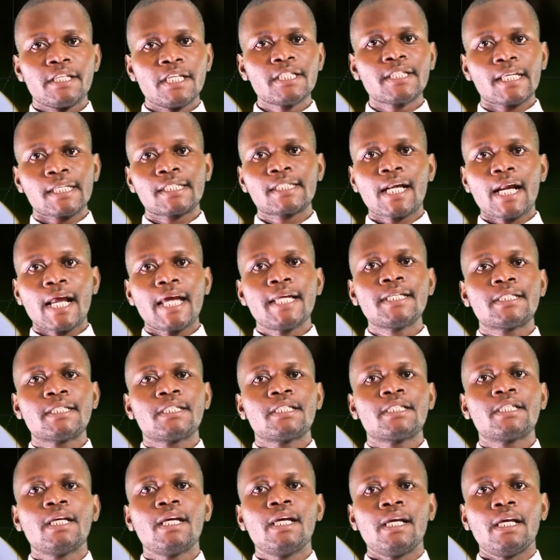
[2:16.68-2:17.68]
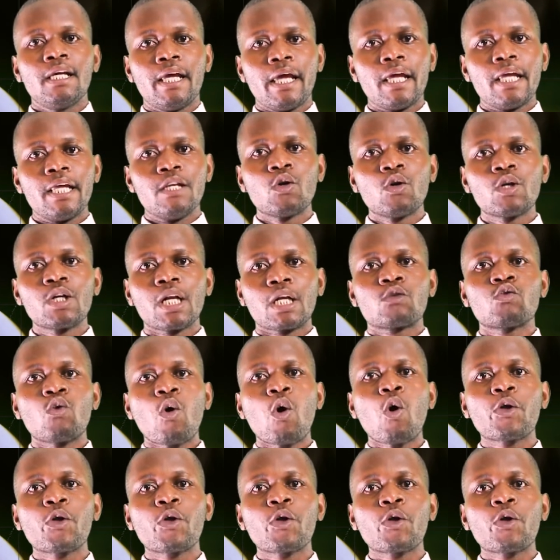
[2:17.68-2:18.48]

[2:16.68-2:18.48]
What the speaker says: Jesus Christ in order to